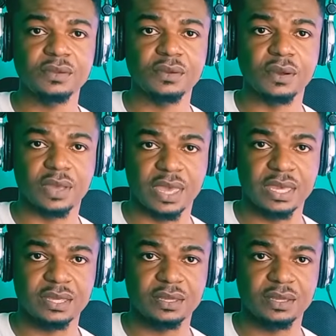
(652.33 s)

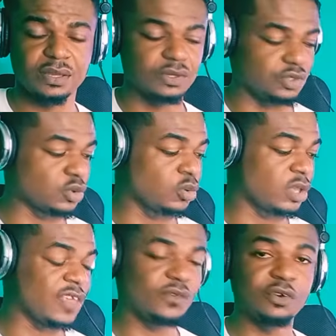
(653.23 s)
Okay, so
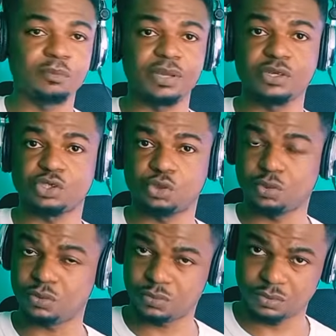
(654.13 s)
if you want to play your
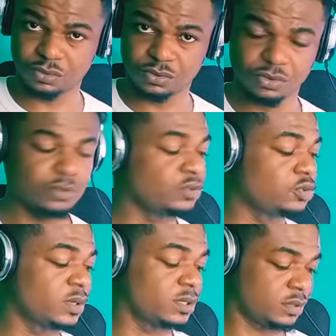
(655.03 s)
so,
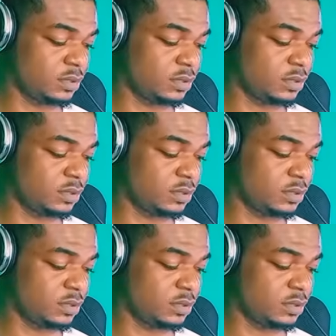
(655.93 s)
do it.